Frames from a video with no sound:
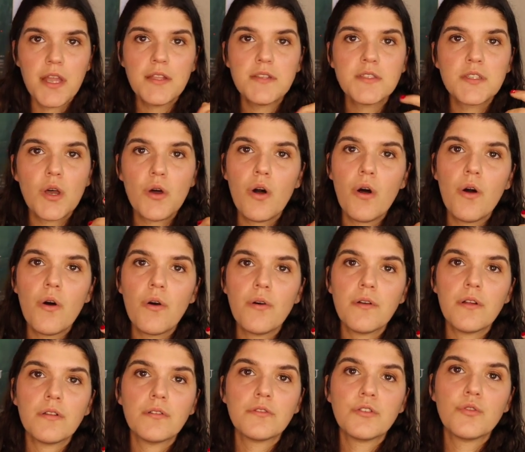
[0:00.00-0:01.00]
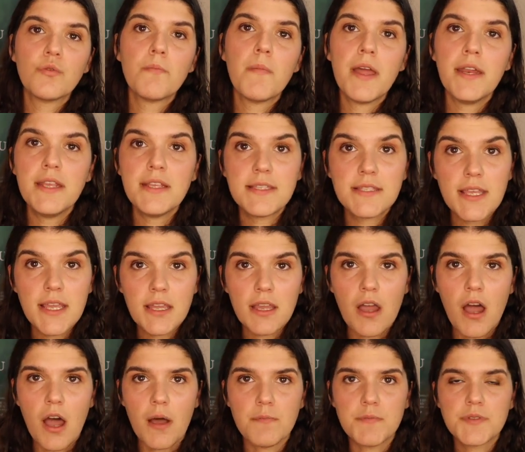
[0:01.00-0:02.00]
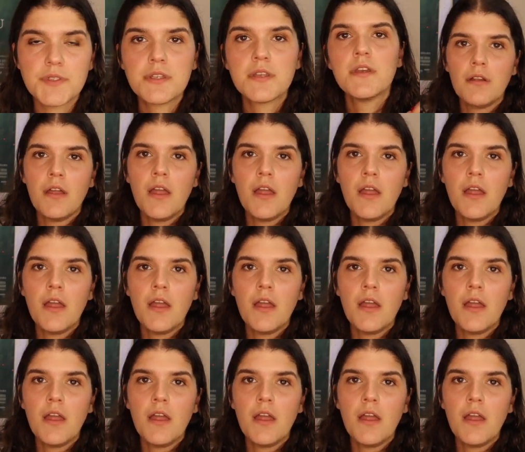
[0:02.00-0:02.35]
and so do many sitcoms.